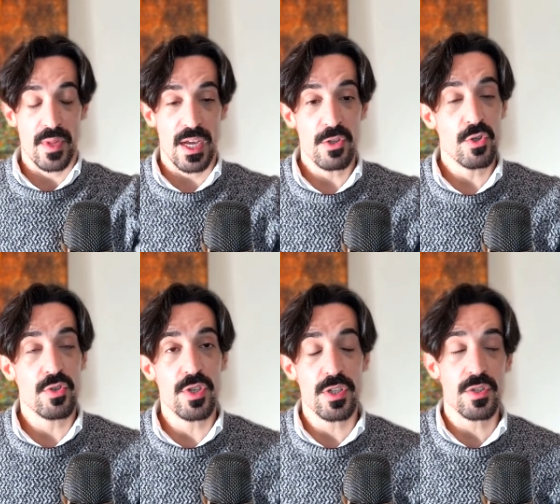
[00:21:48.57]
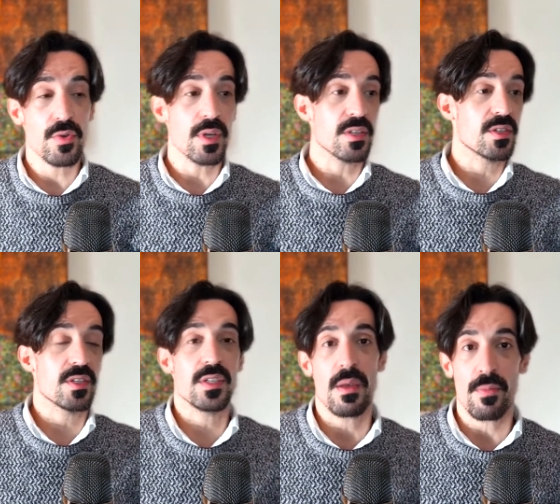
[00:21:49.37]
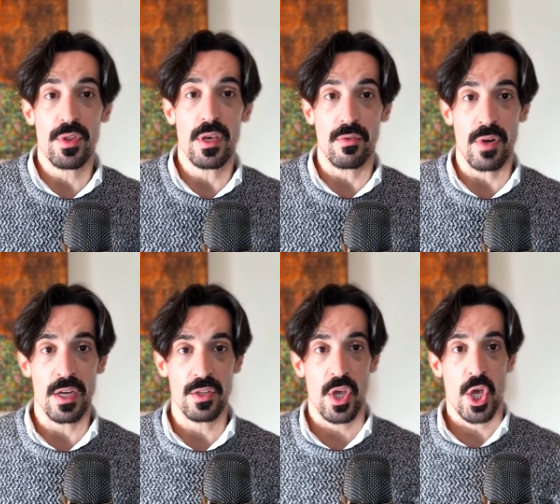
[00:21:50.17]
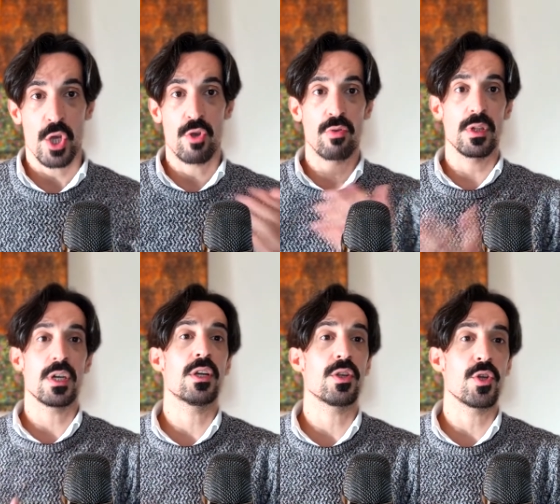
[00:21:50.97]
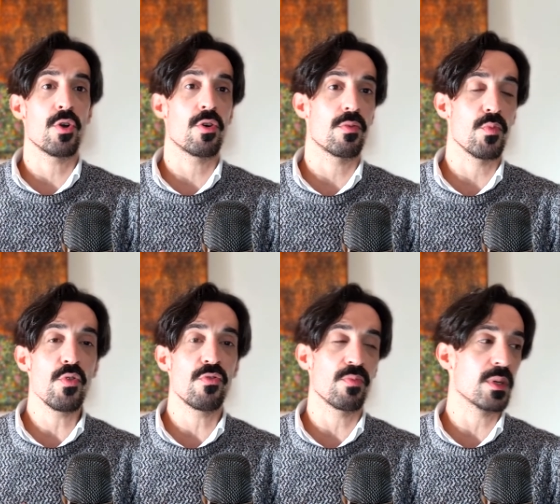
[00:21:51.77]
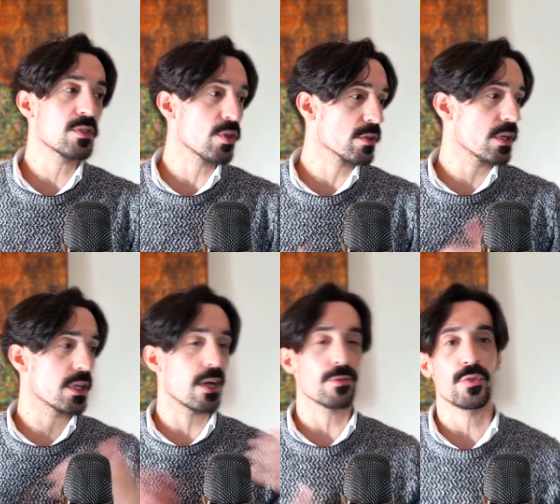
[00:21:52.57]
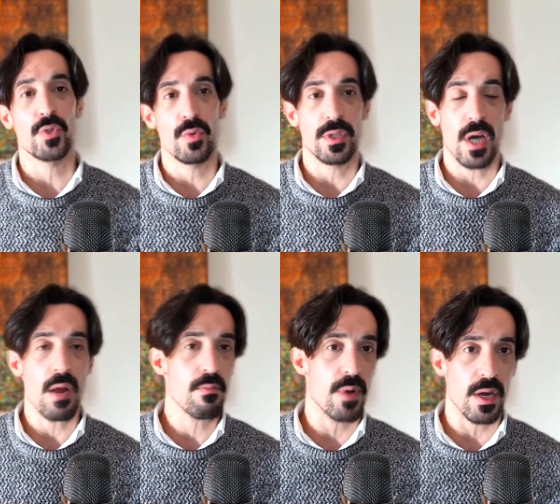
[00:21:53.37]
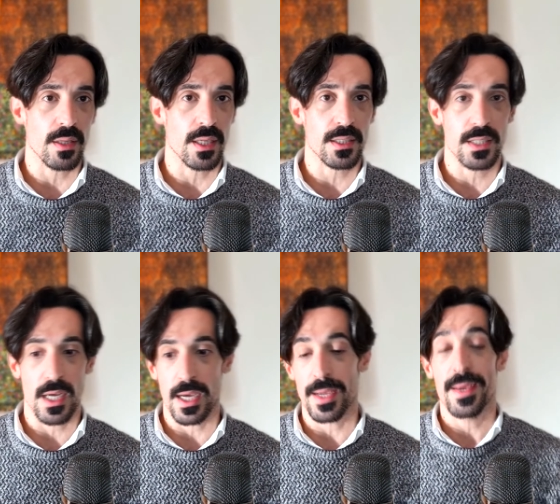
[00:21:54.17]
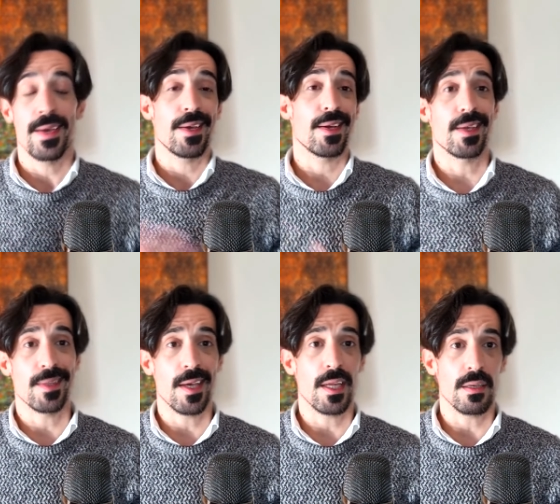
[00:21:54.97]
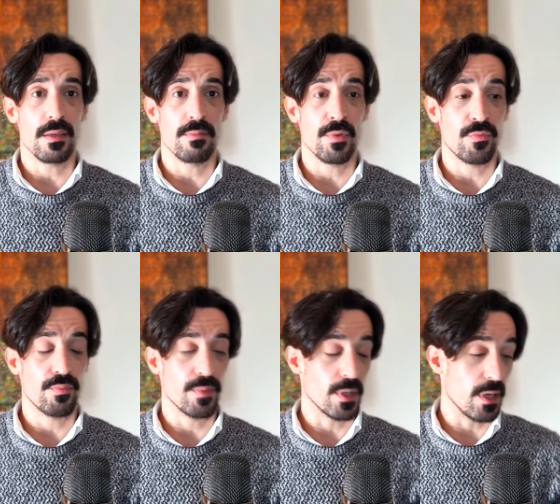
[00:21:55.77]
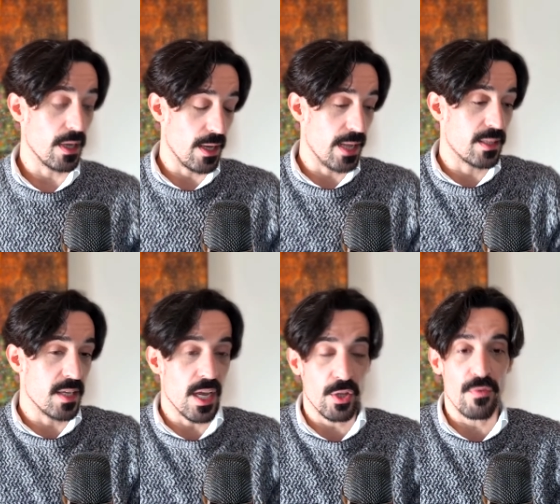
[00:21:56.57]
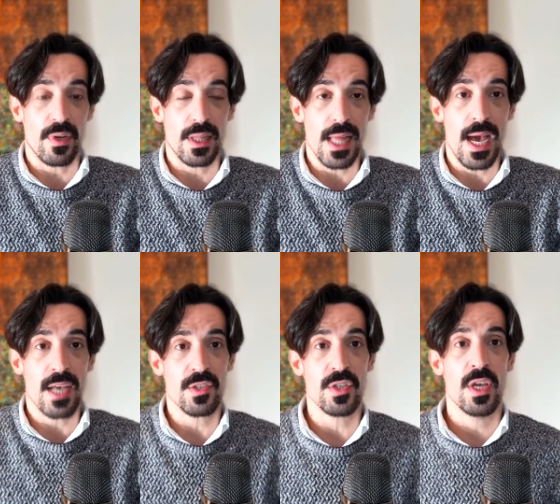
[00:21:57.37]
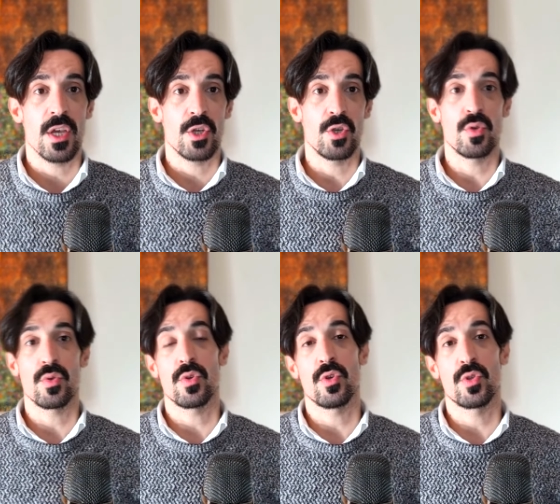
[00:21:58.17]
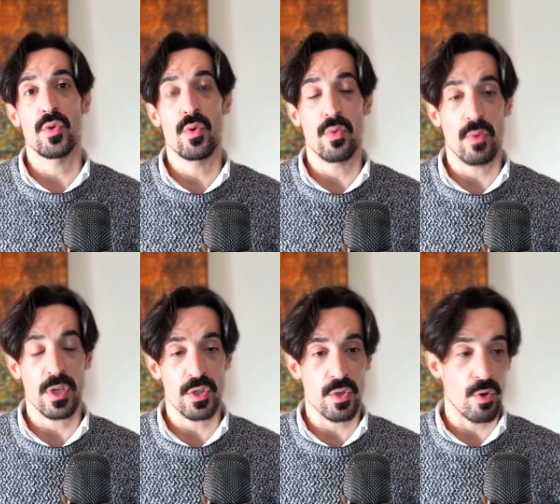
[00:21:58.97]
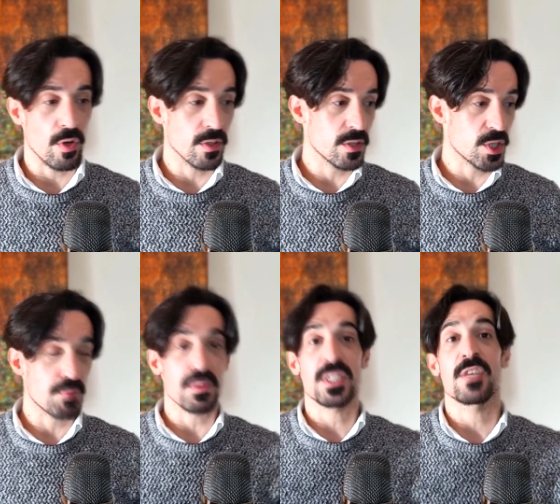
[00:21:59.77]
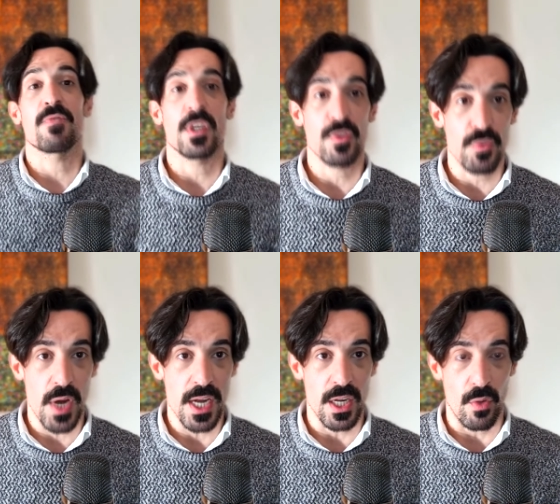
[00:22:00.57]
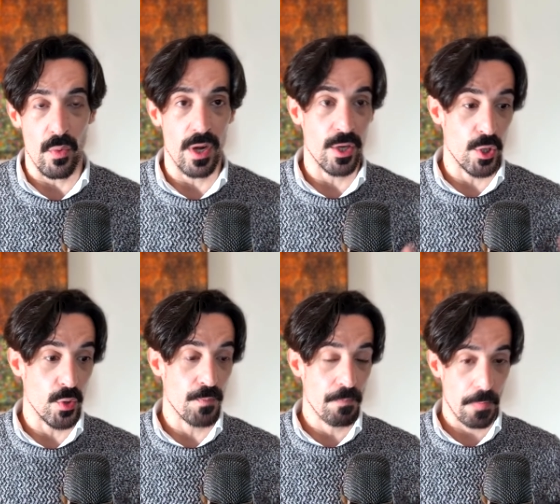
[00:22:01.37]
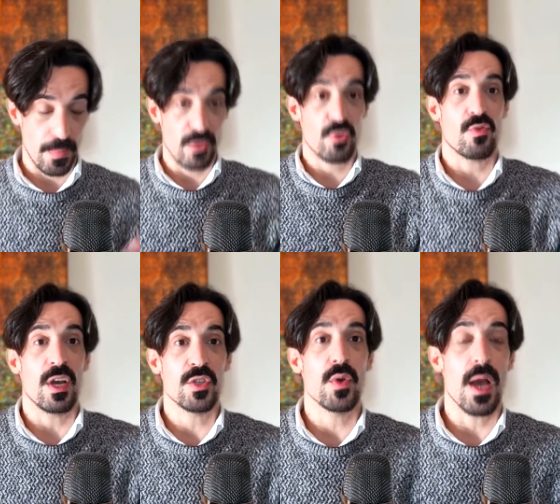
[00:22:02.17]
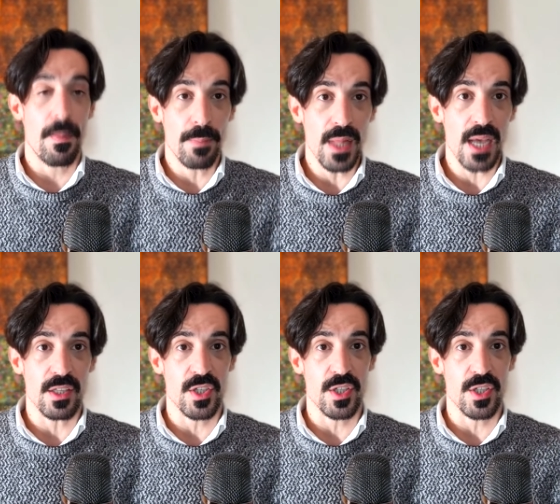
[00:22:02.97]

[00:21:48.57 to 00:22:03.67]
In Jiu-Jitsu, it's the same thing, right? You learn your movement, you're learning how to do an armbar, let's say, and then at the end of a class, you do what it's called specific training, where you try to apply this